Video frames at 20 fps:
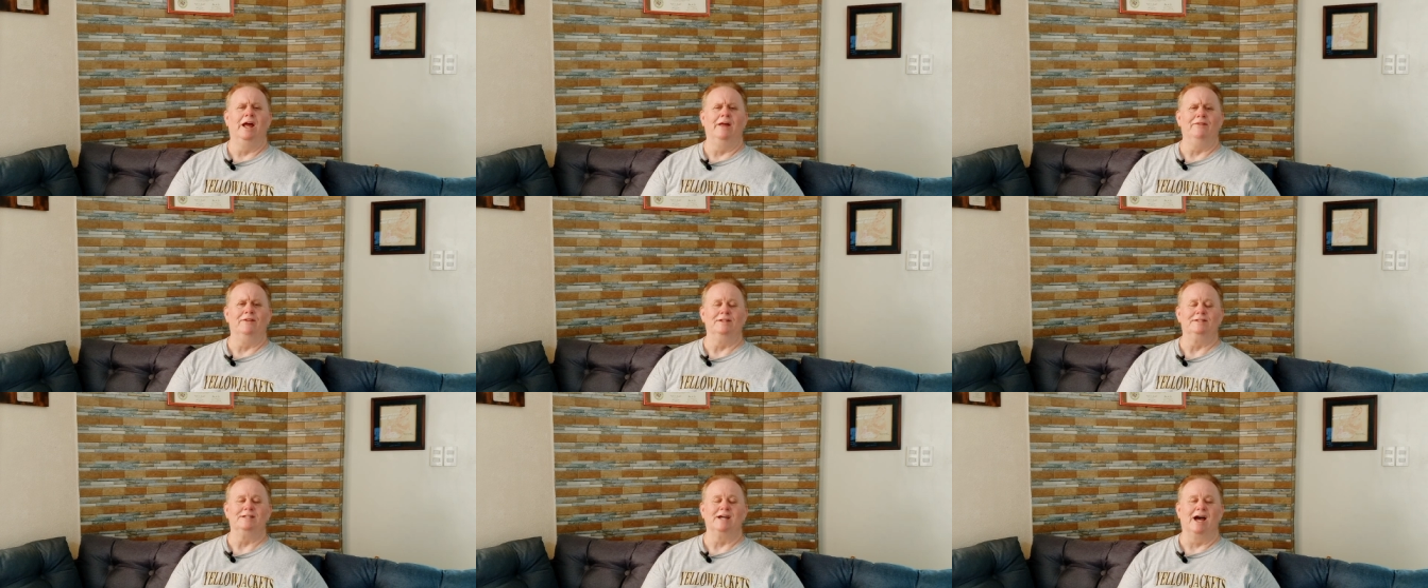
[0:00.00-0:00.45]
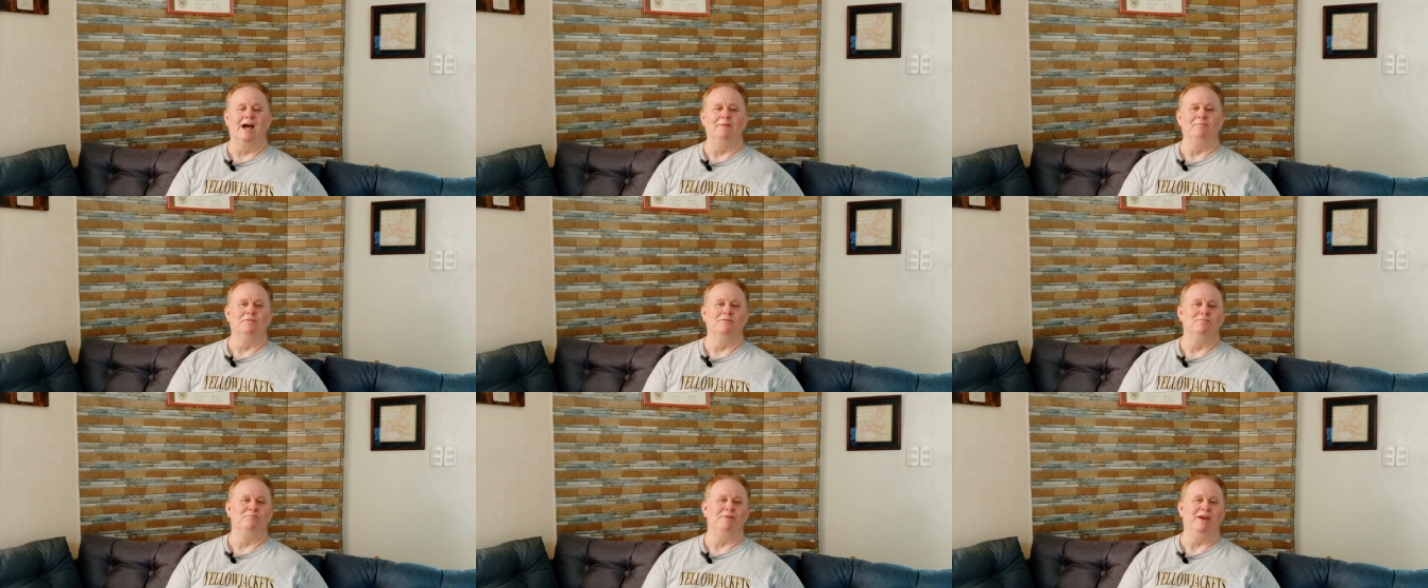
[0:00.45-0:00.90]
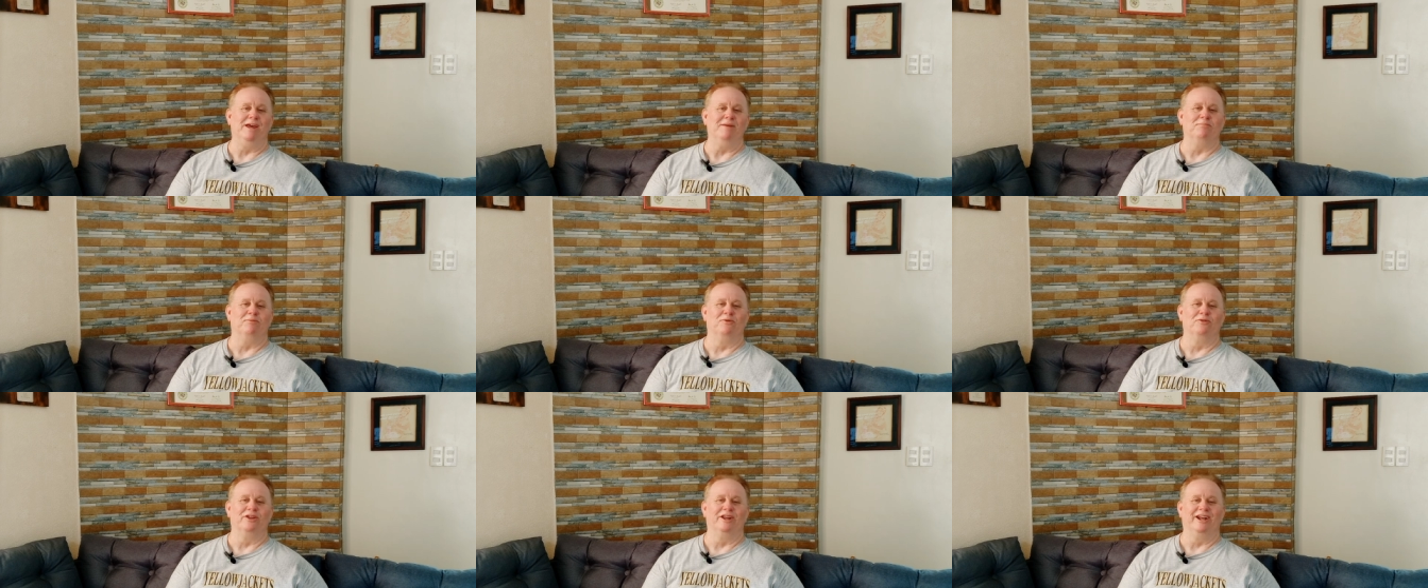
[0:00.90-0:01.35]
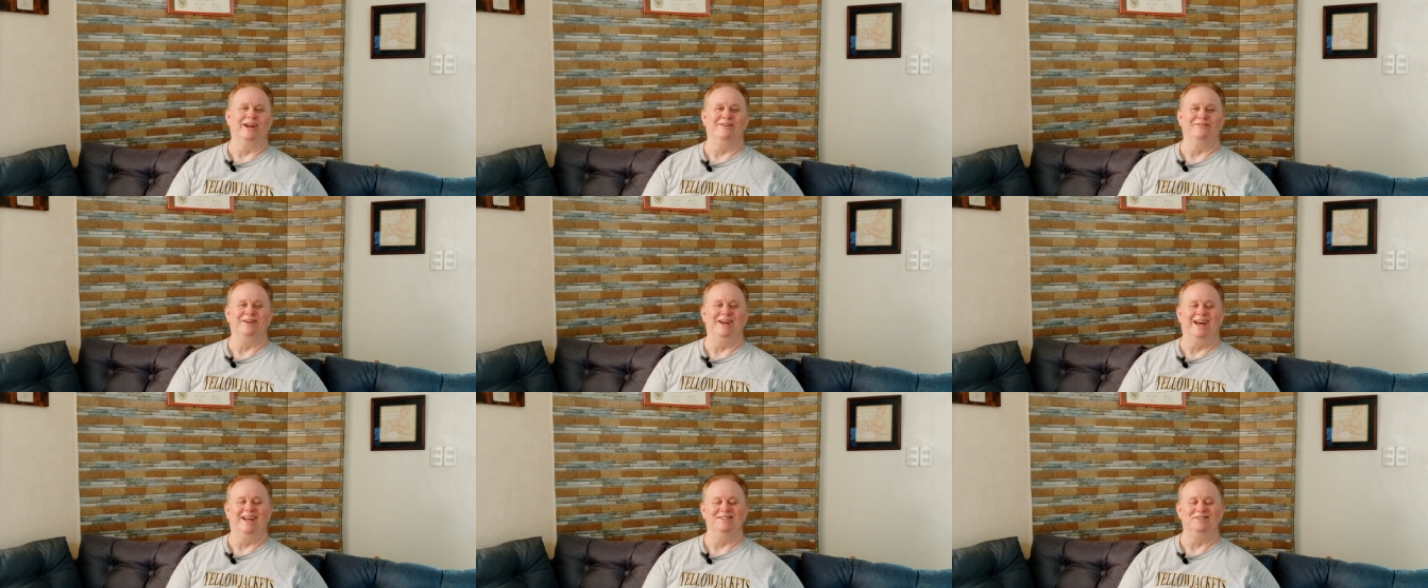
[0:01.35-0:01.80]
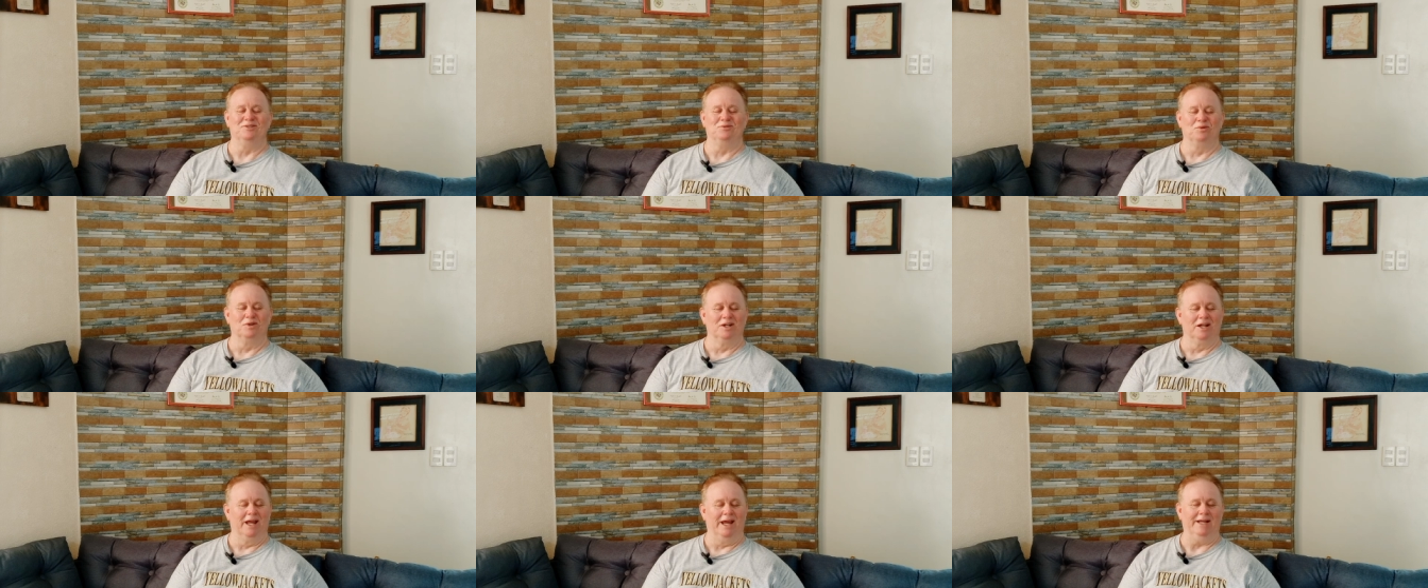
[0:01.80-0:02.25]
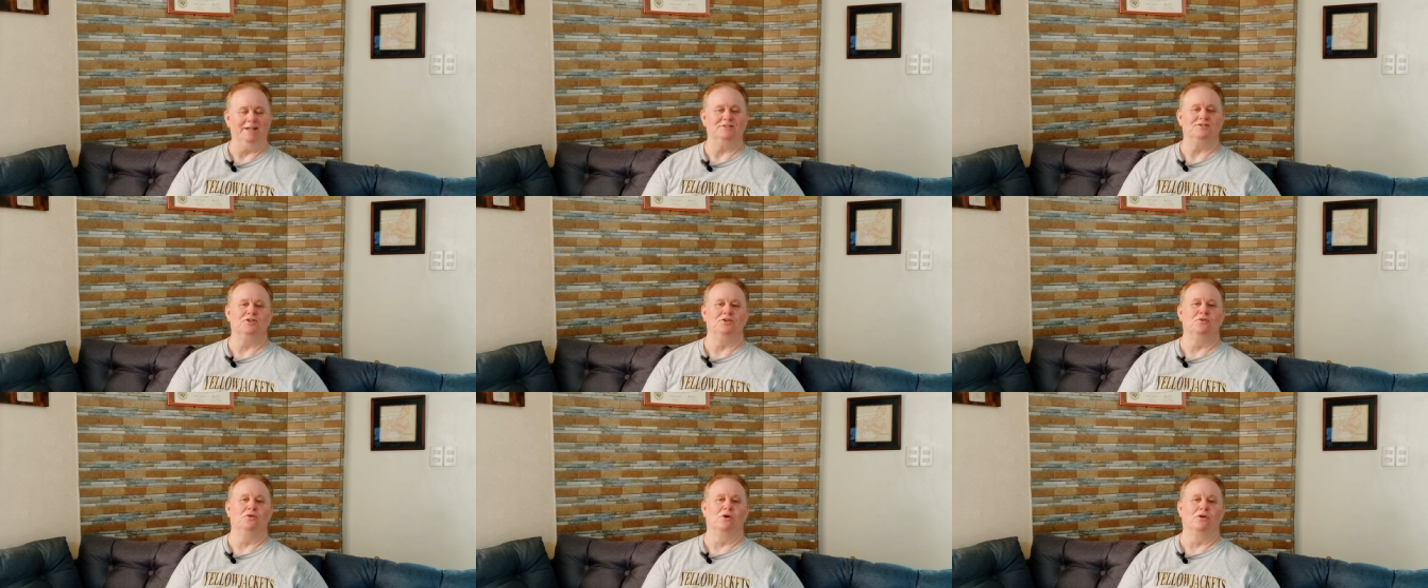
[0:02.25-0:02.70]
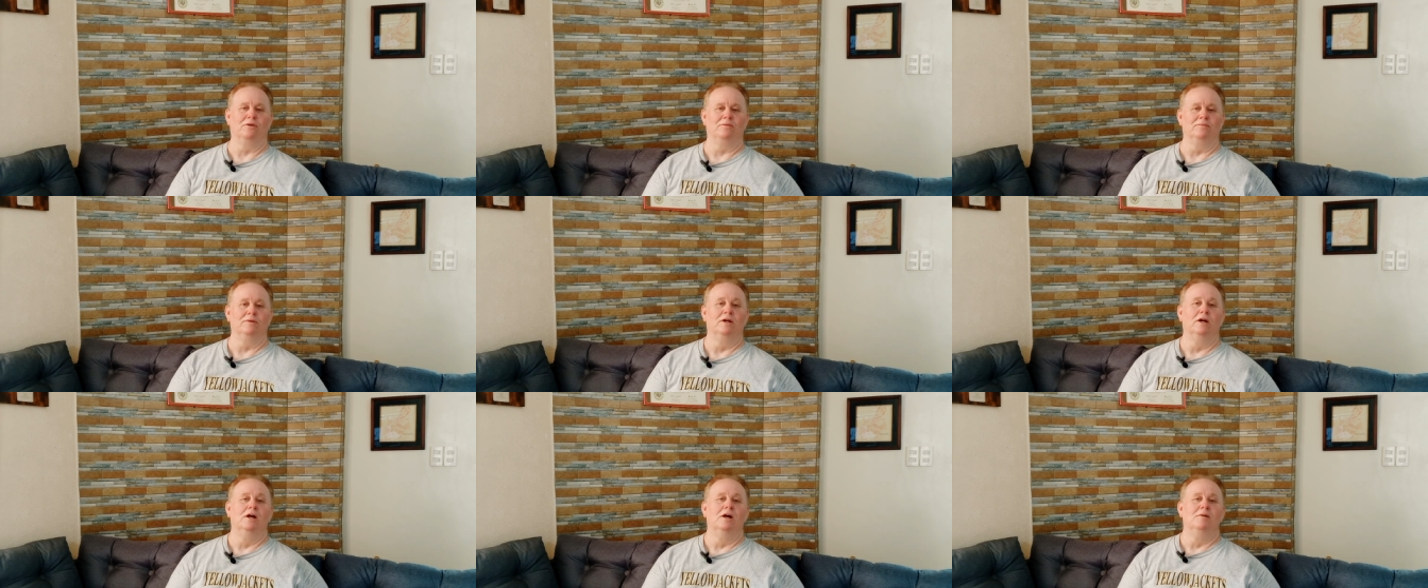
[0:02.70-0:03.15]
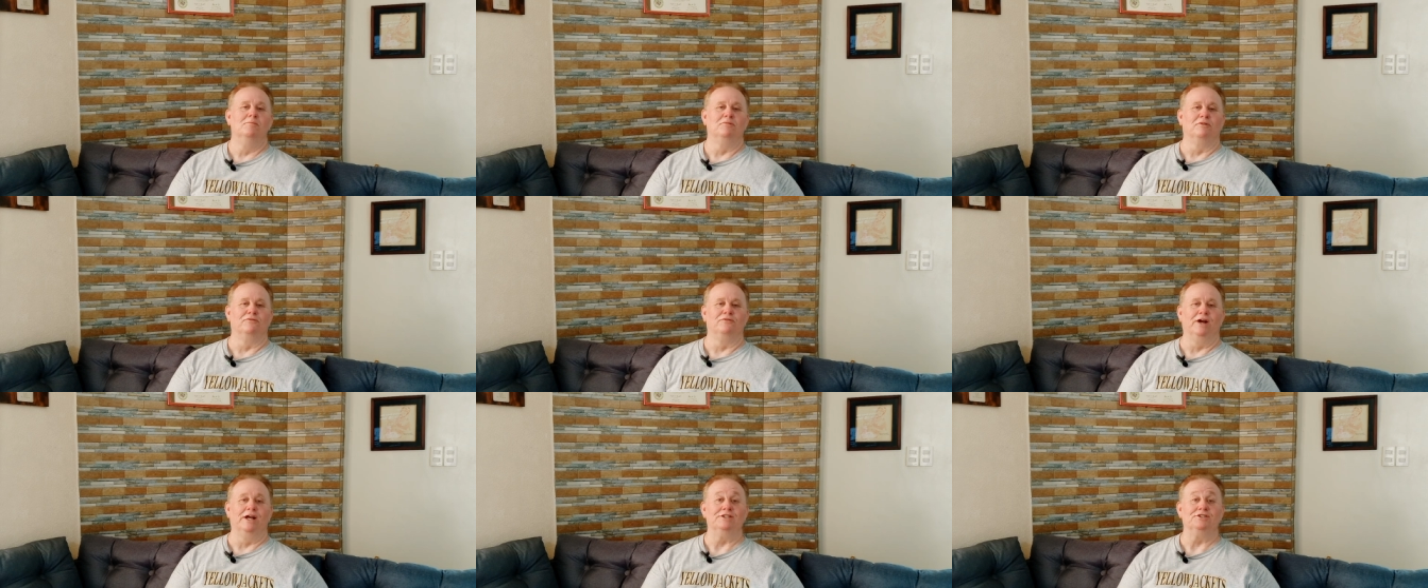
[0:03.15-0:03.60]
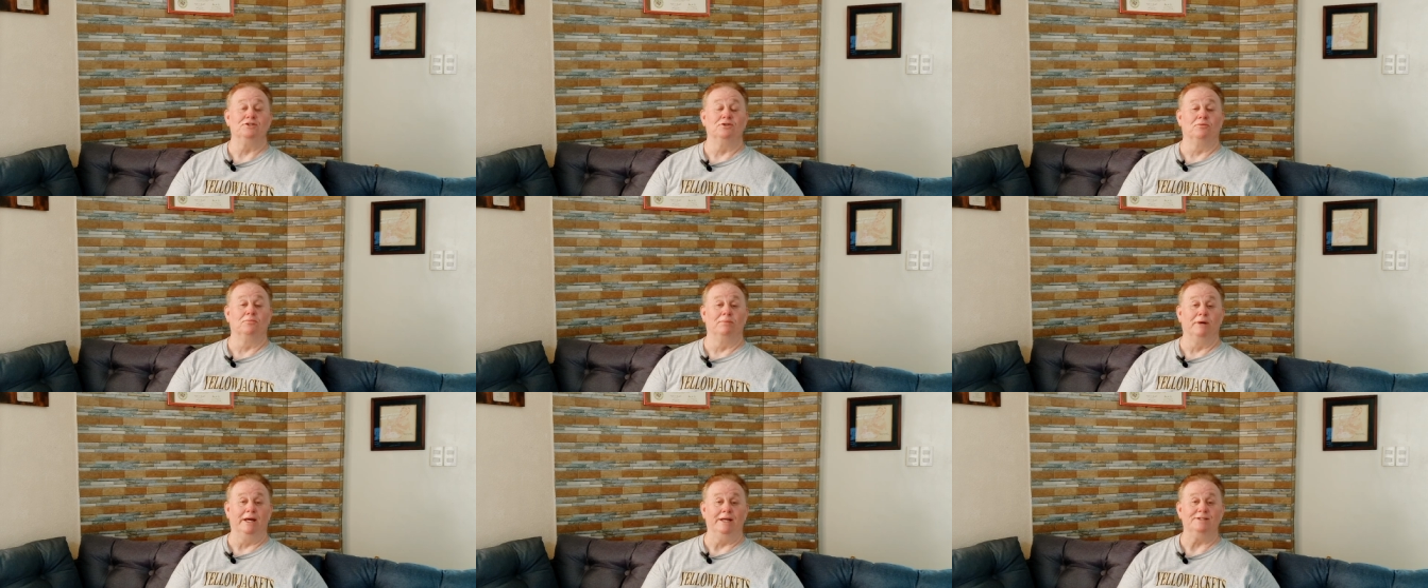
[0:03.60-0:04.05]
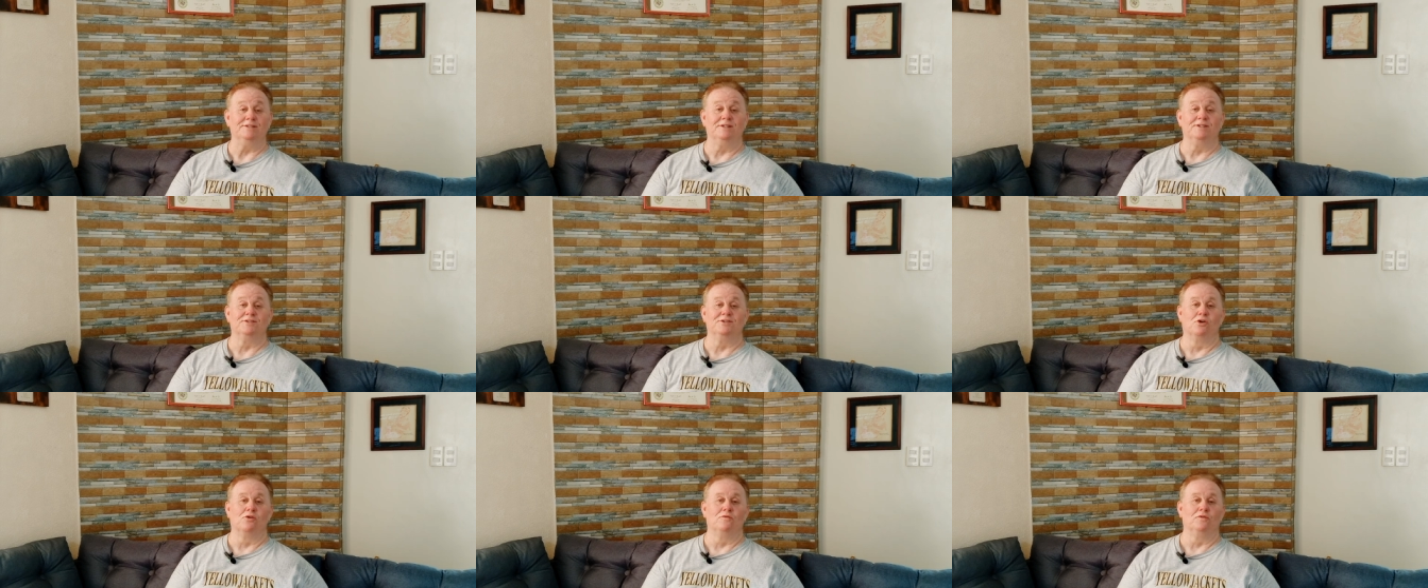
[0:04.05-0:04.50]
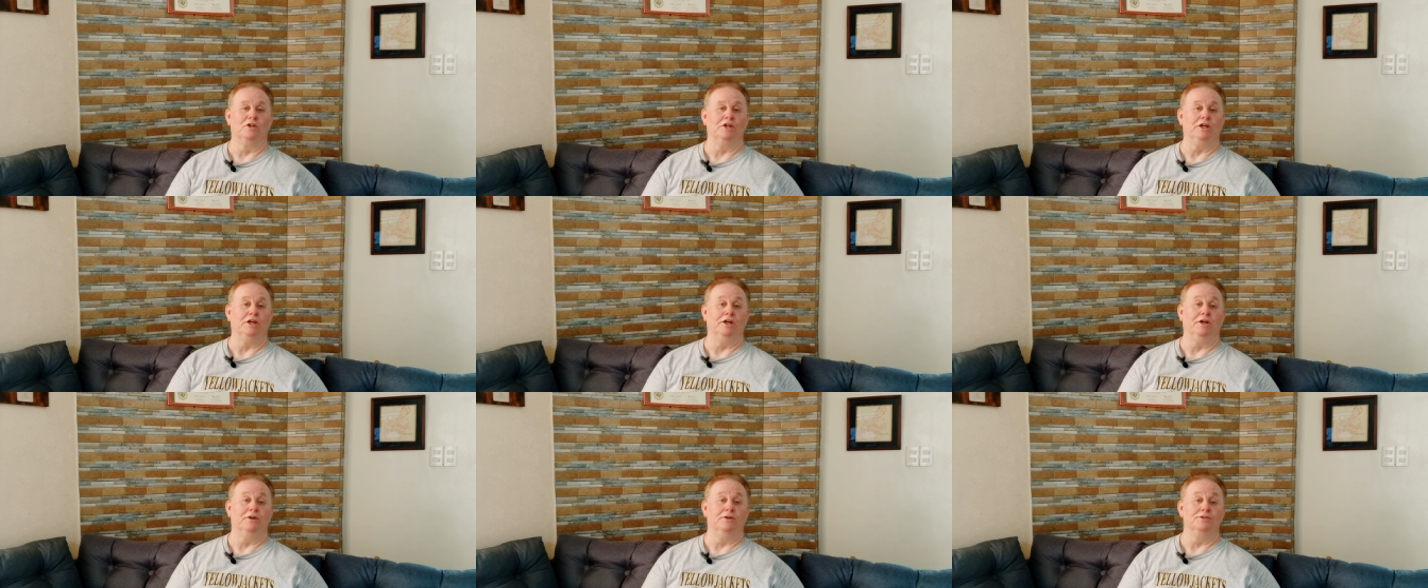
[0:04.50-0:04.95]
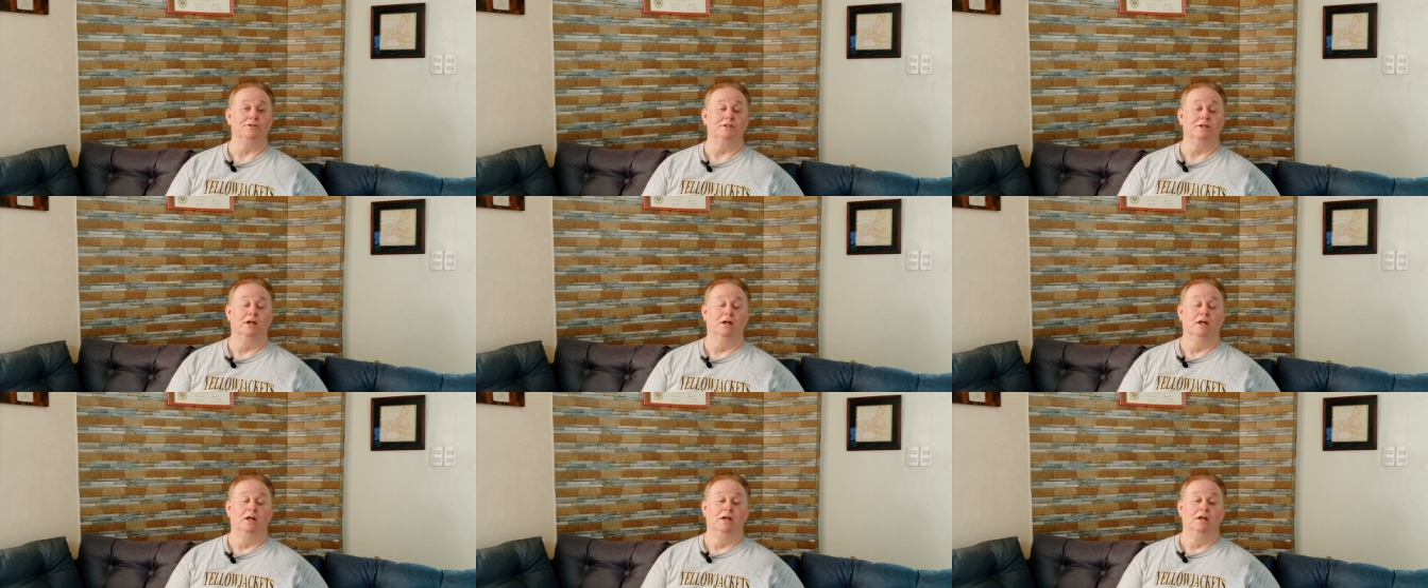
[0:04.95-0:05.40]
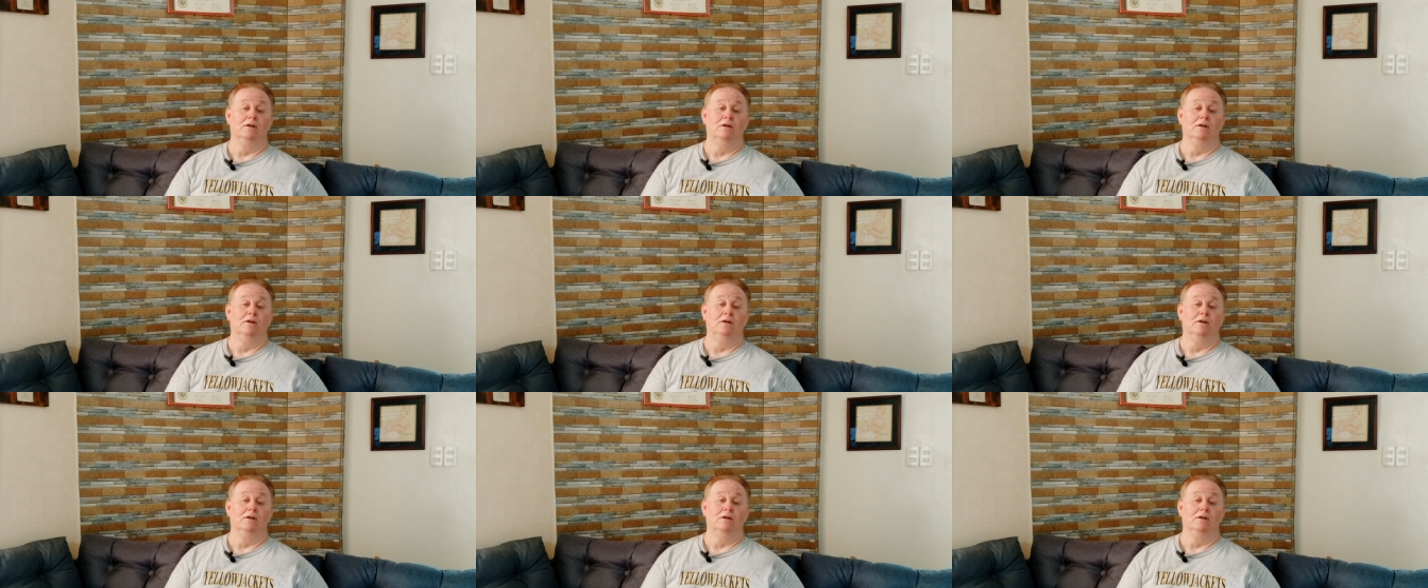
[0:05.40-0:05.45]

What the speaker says: and the type of people that I've had to relate to on a professional basis over the years,